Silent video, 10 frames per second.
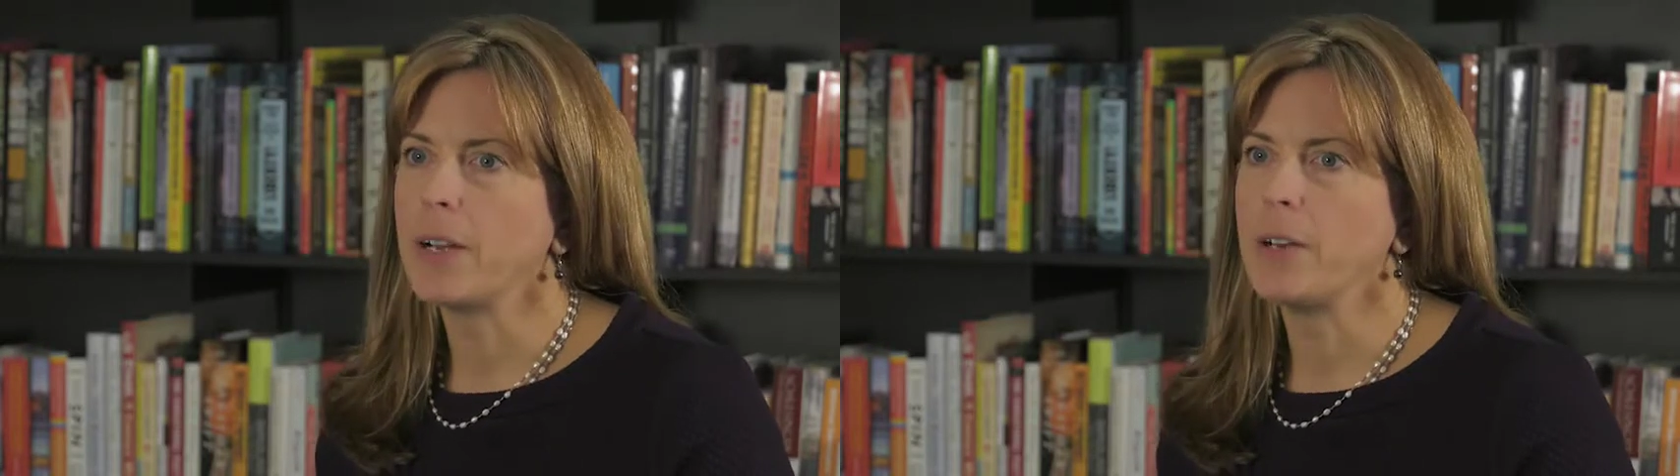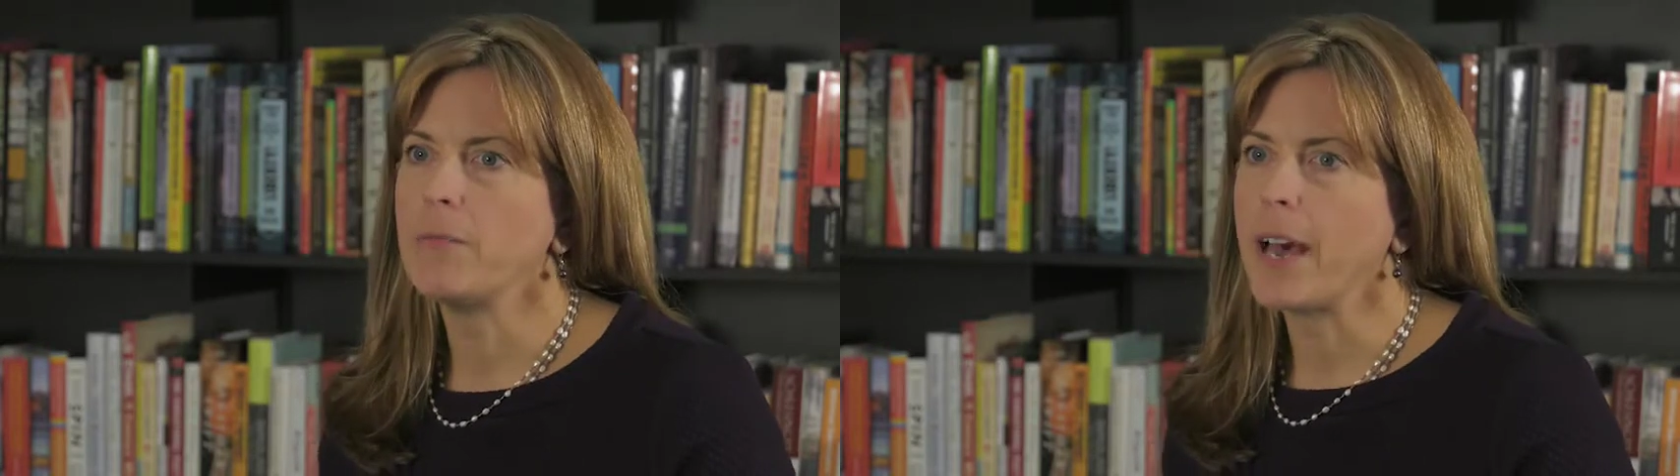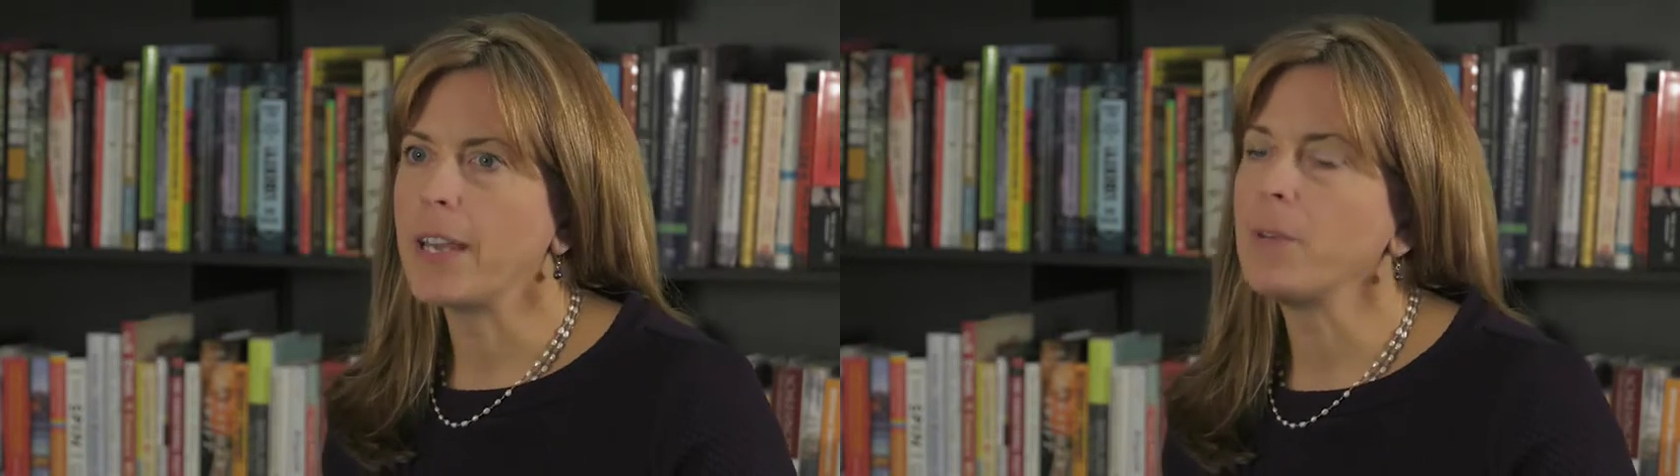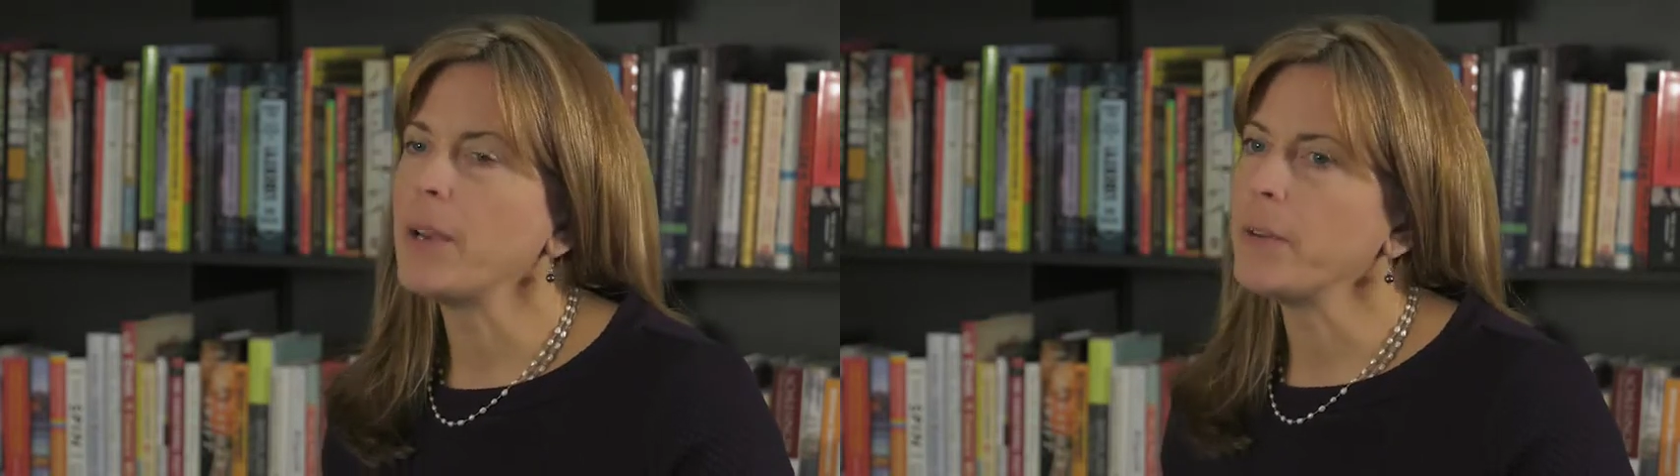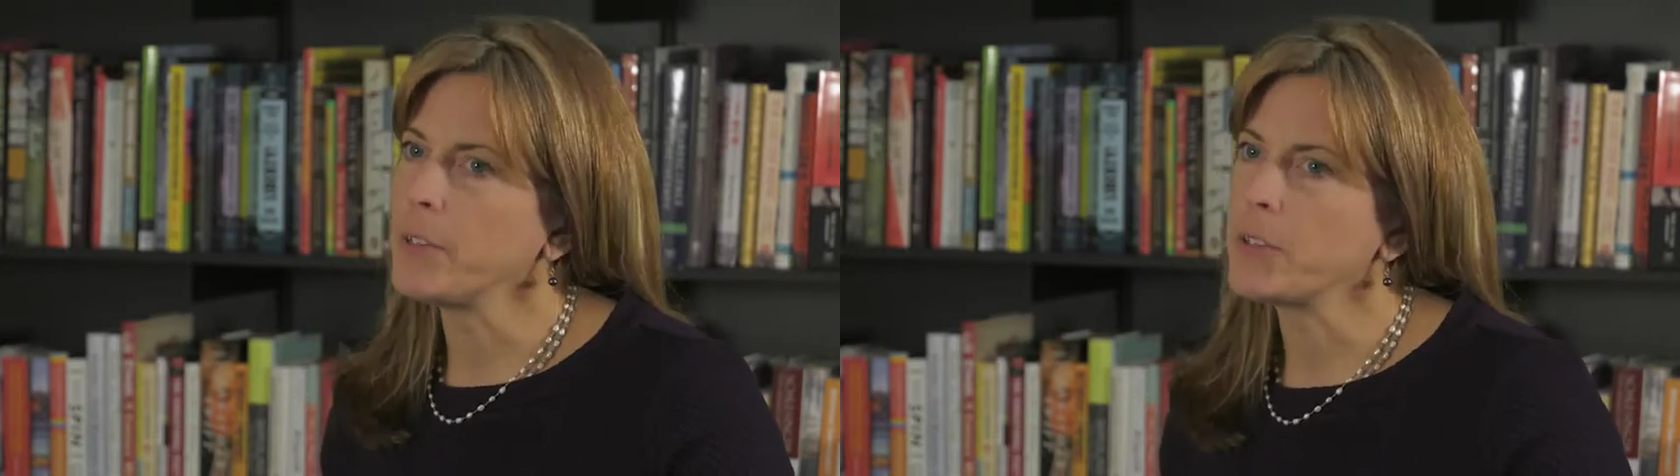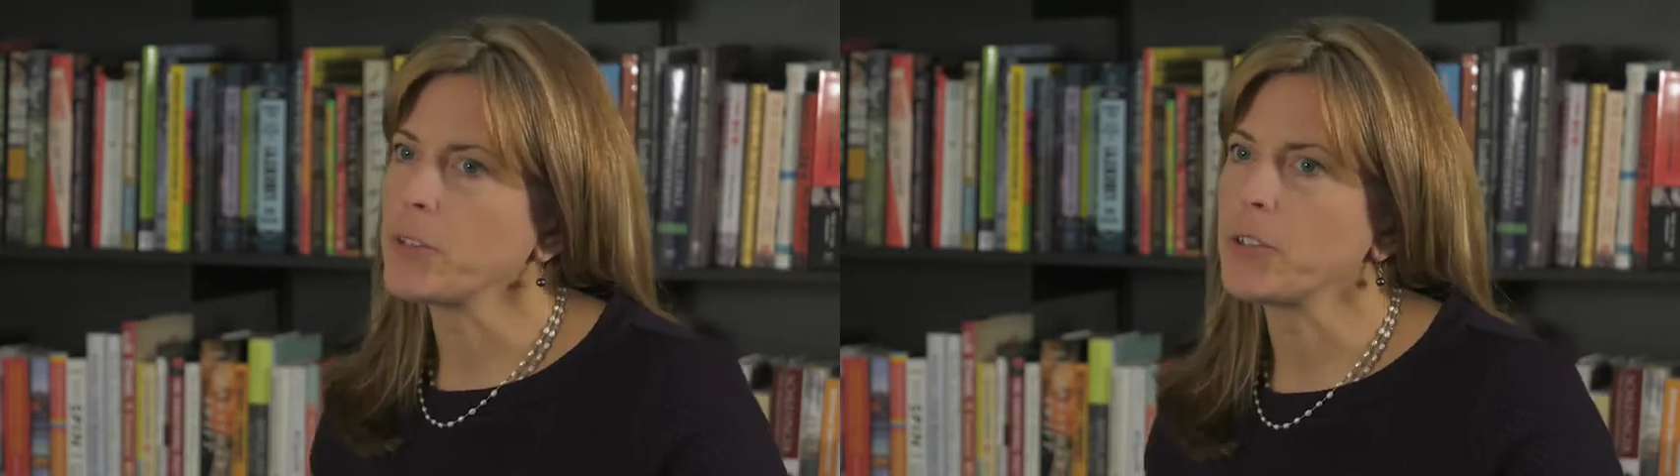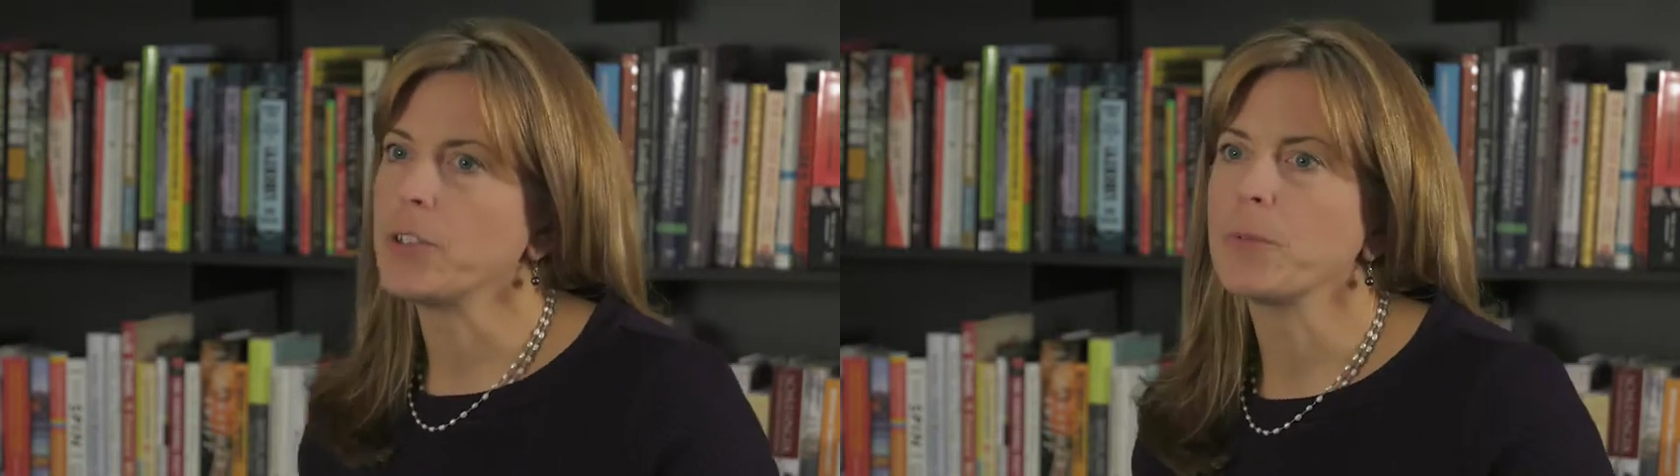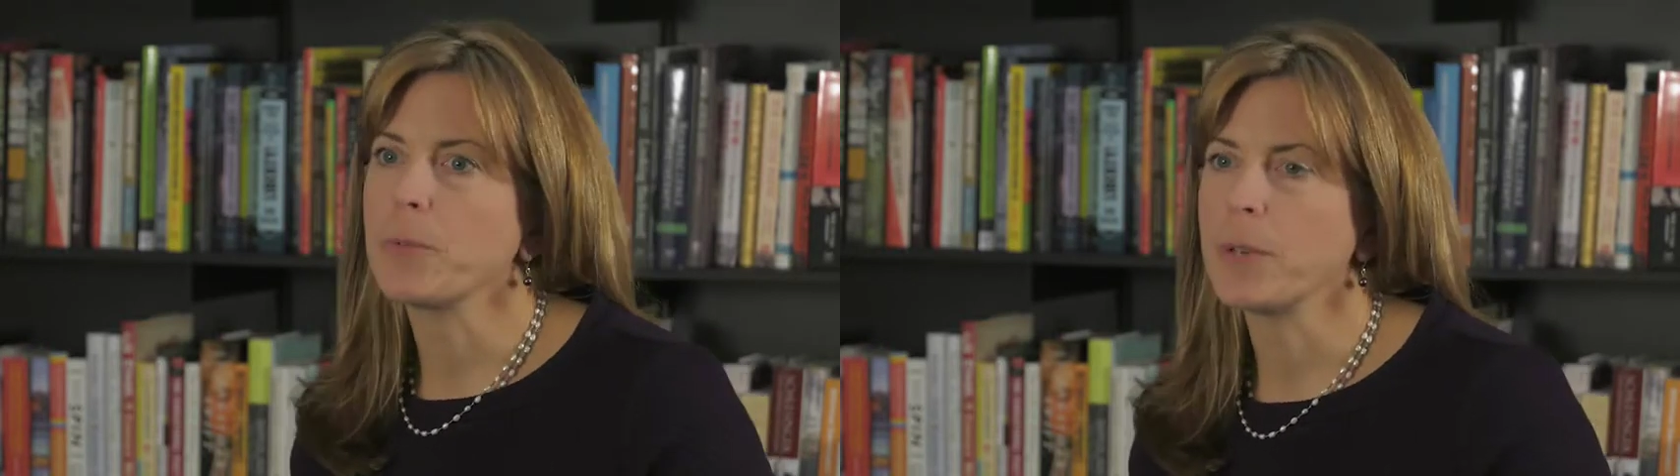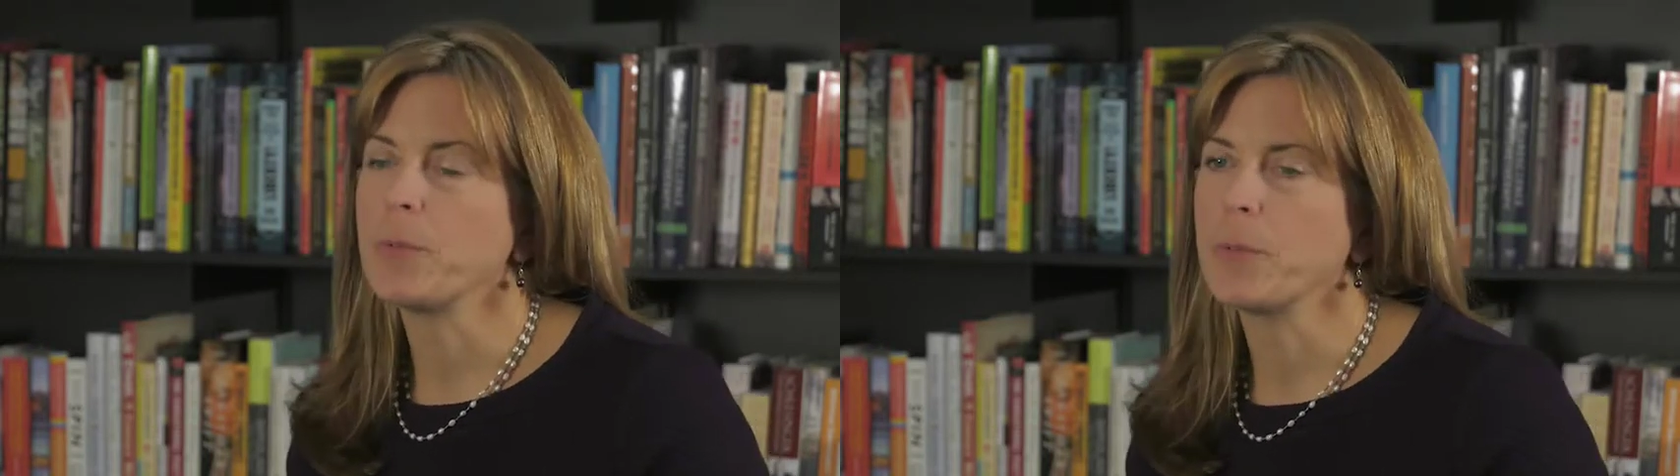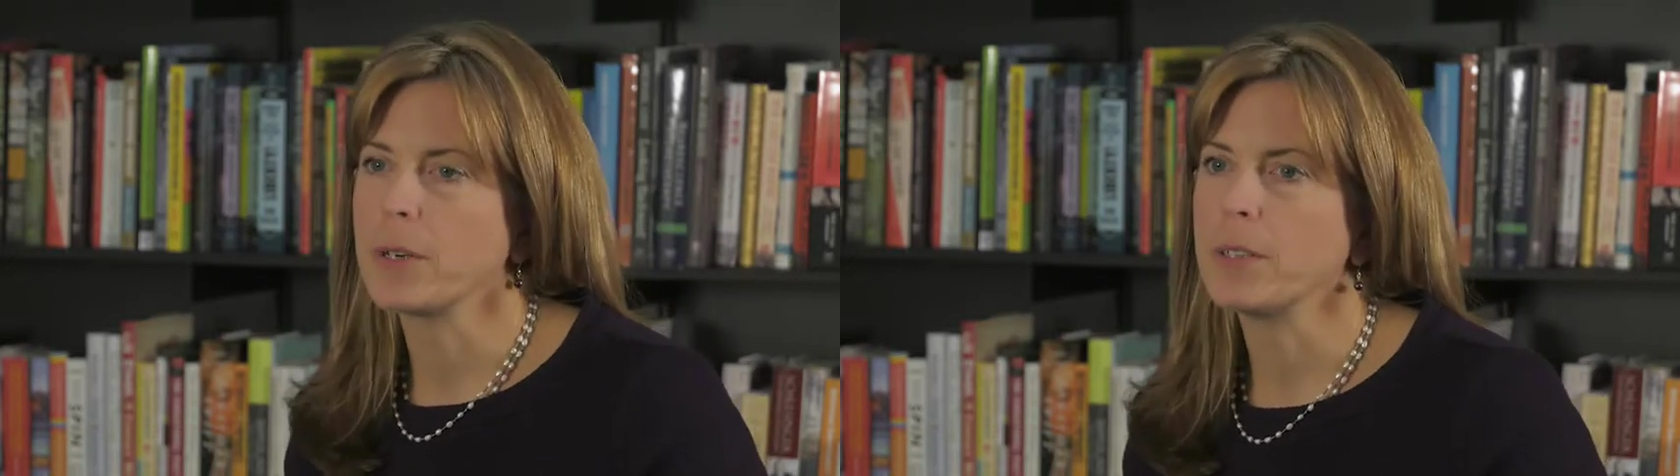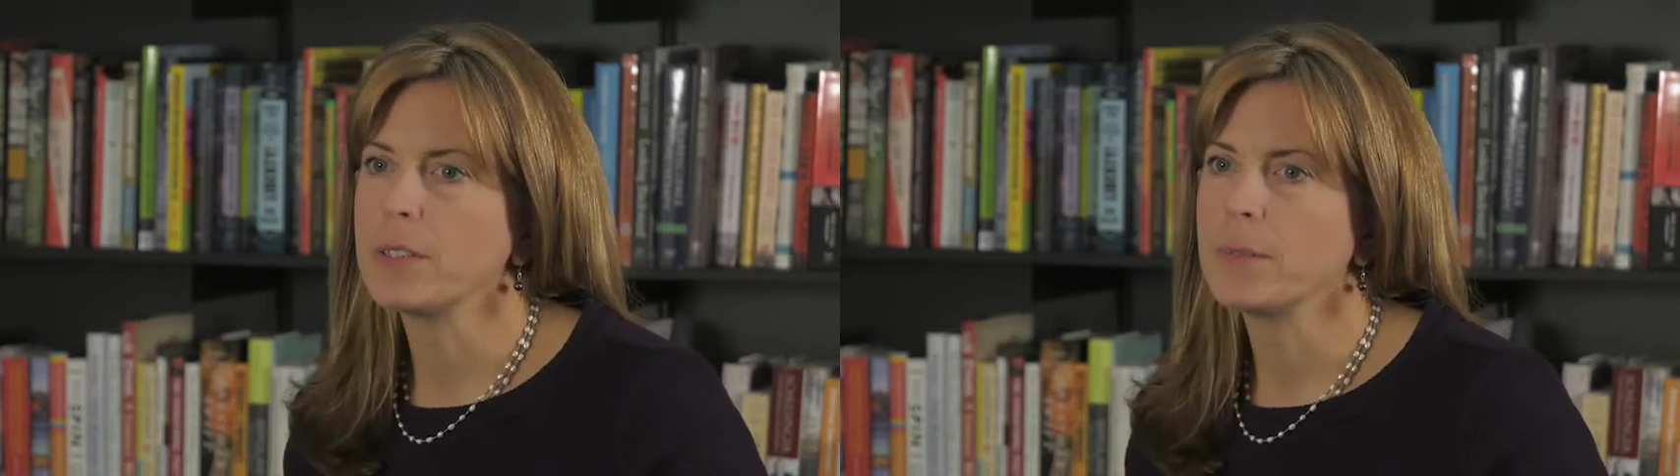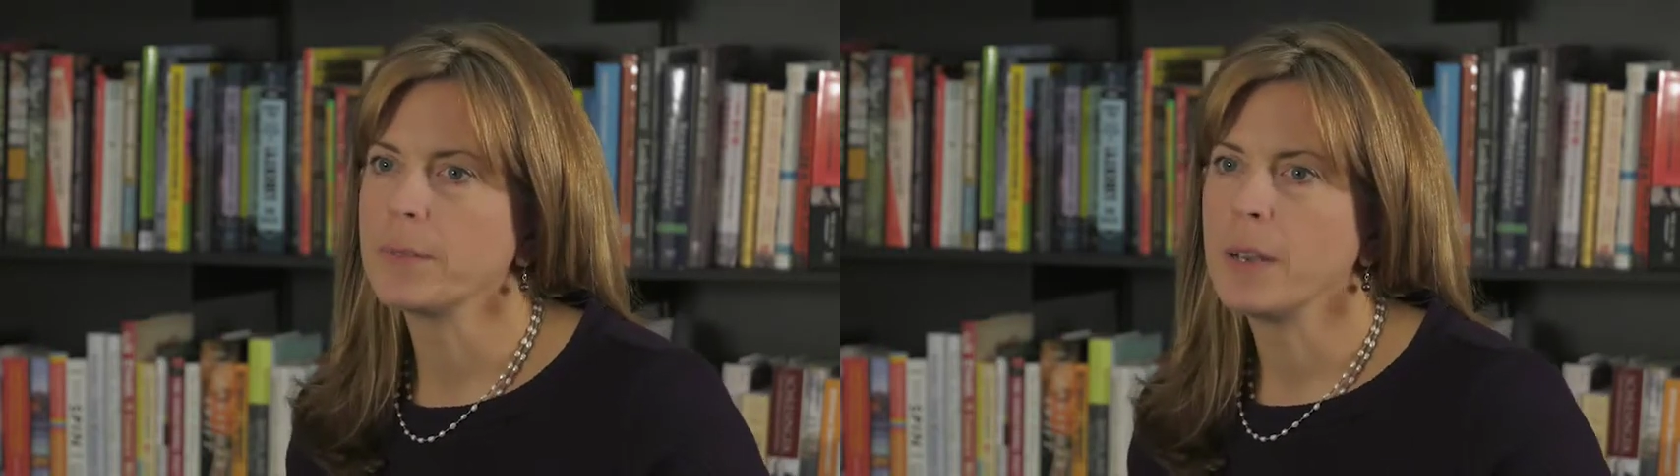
to evaluate research in the real world.